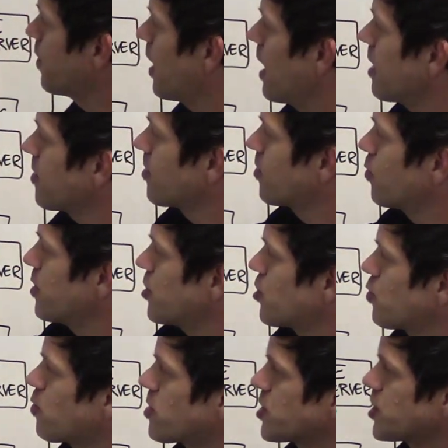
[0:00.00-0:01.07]
that
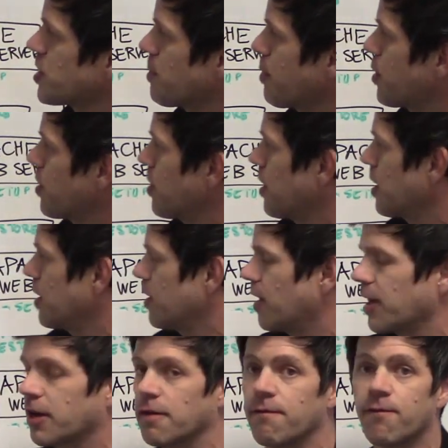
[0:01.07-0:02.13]
switch were something
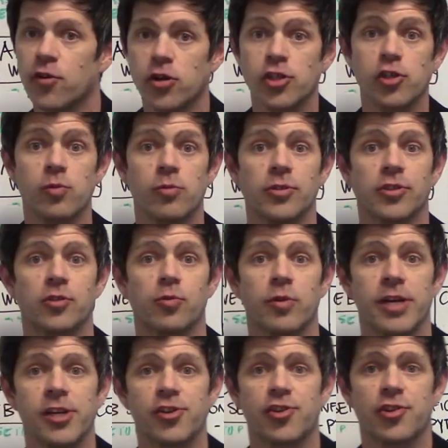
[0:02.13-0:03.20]
like a virtual
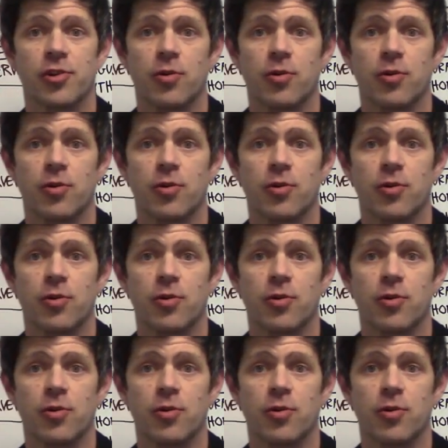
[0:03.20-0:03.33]
switch